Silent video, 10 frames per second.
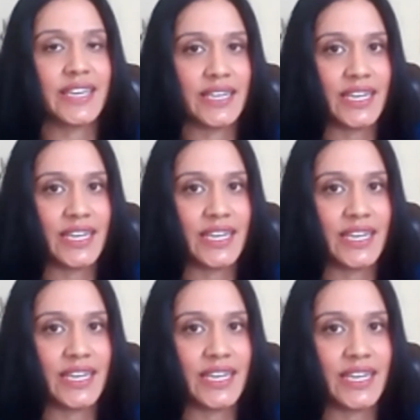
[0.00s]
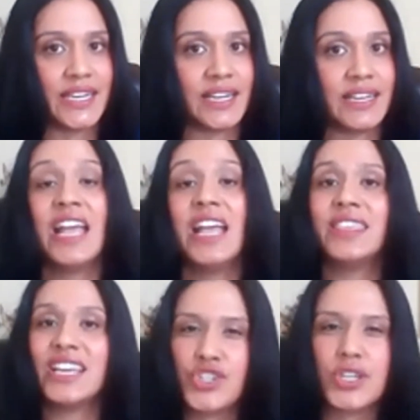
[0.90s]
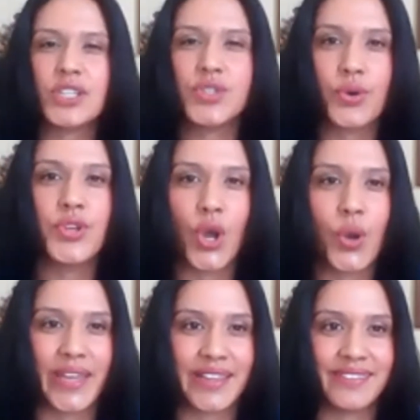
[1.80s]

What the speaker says: Canadian. They just don't know it.